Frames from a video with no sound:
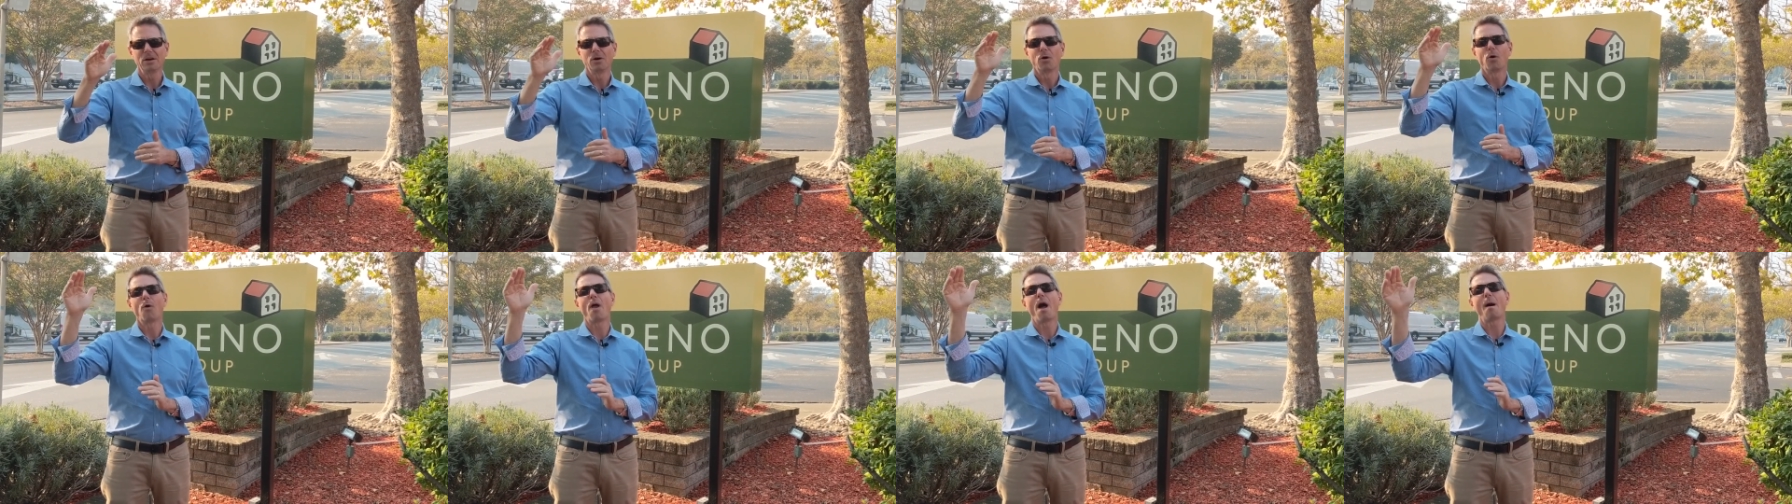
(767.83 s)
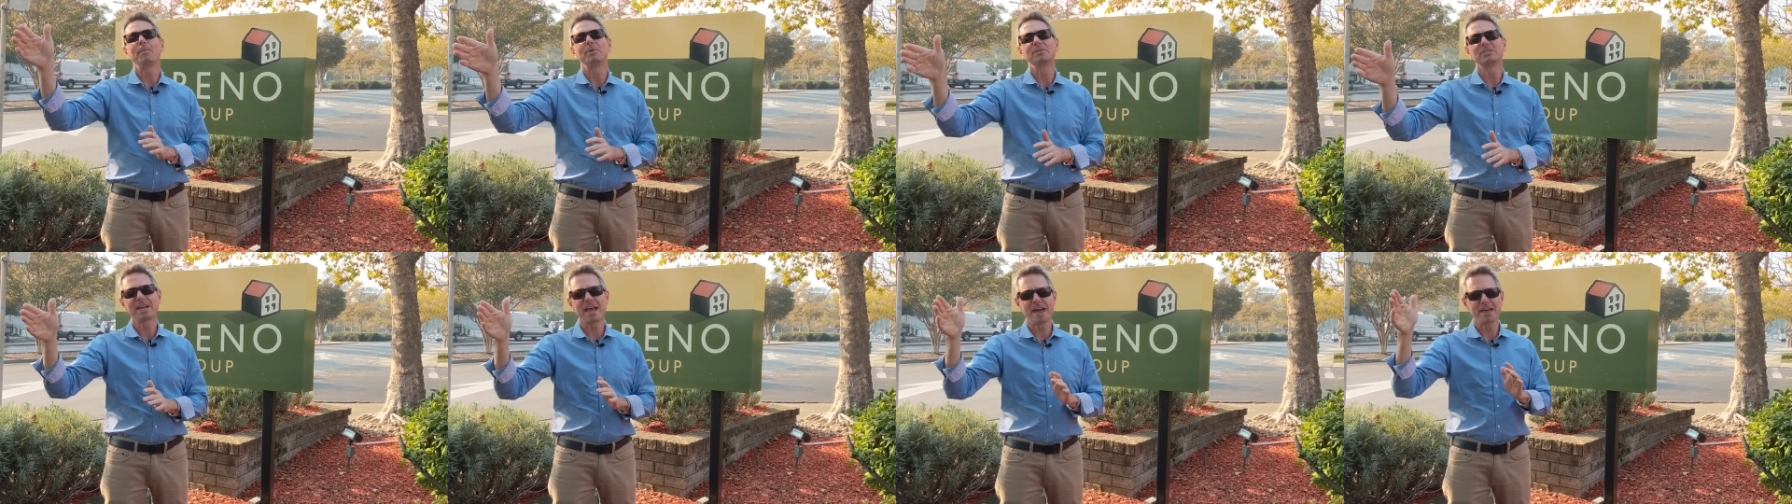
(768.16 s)
or
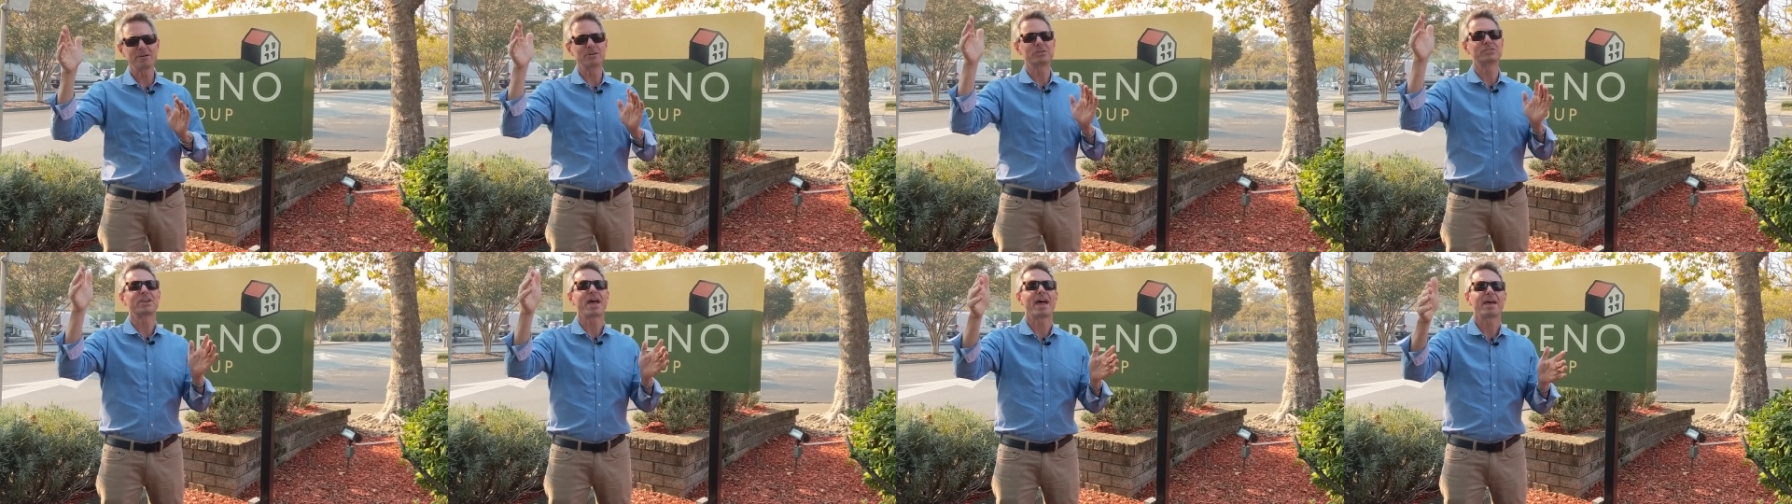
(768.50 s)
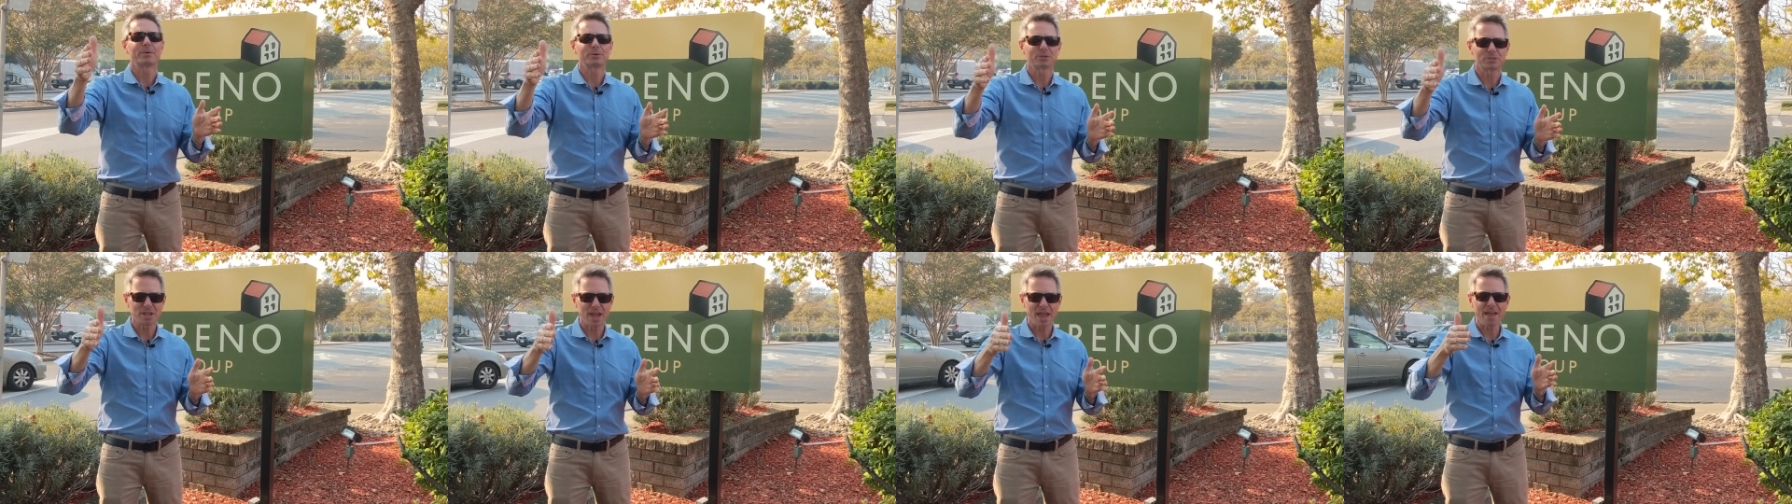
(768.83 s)
Almaden or San
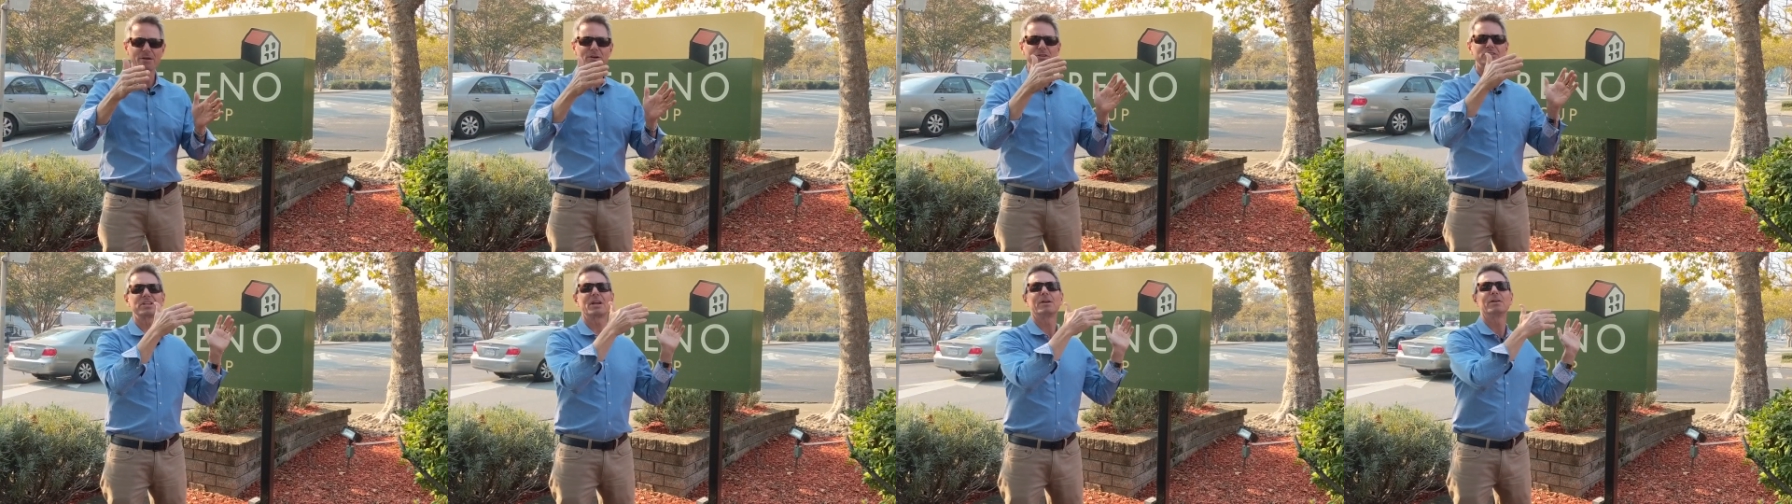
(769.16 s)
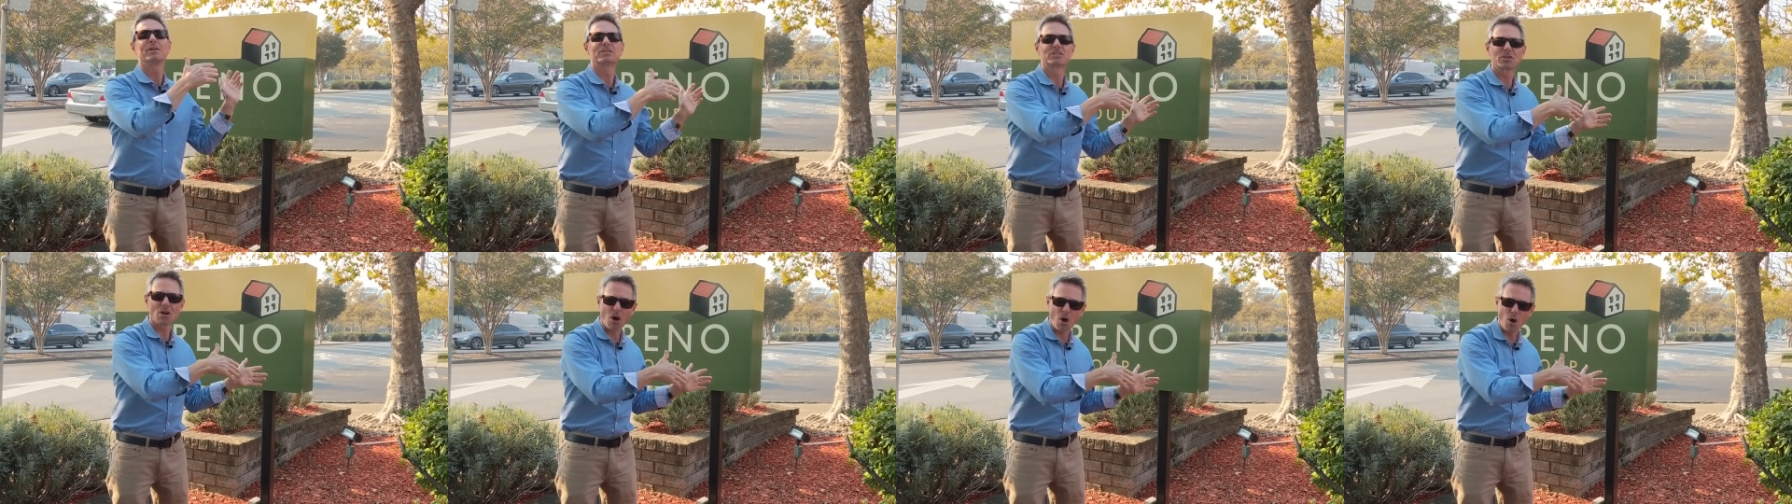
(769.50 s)
Jose or
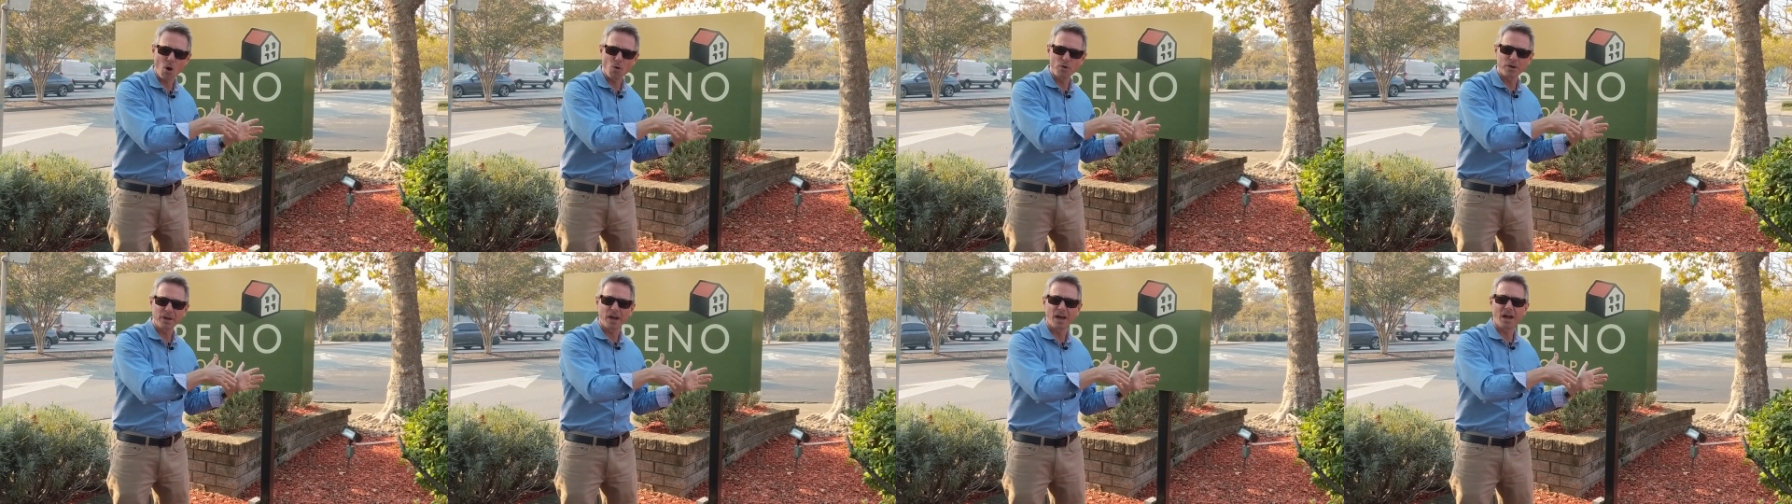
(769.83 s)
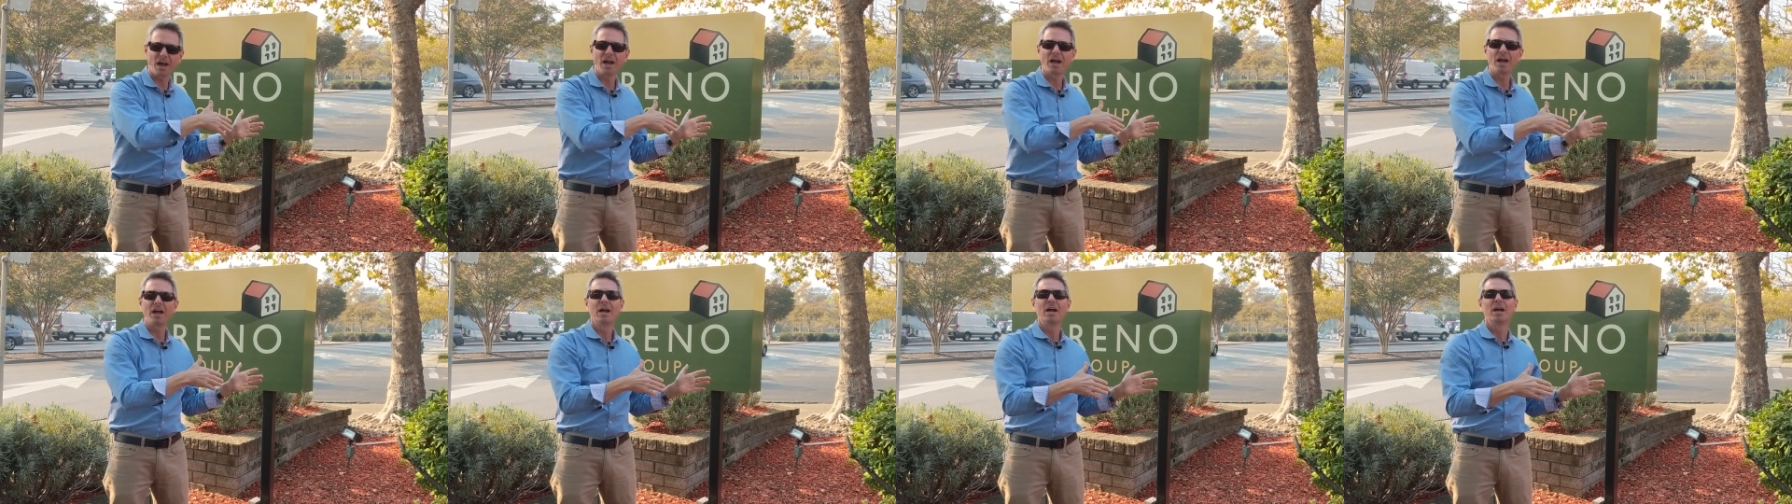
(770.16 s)

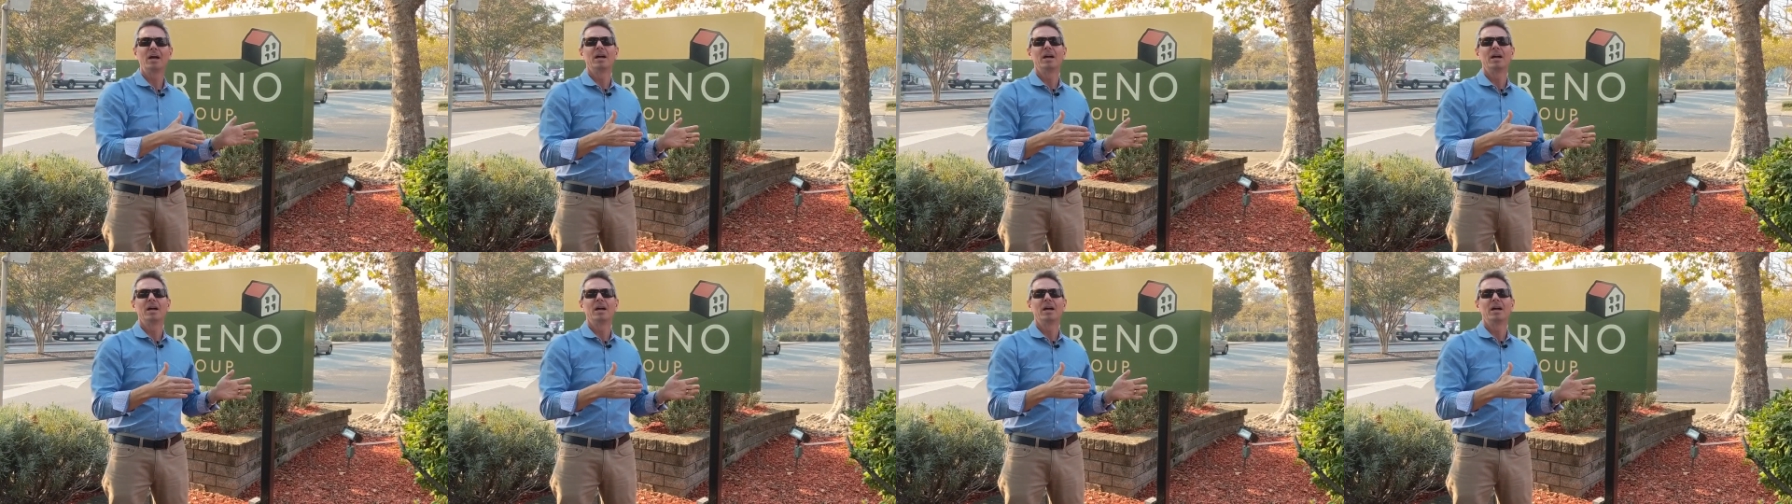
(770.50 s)
Saratoga,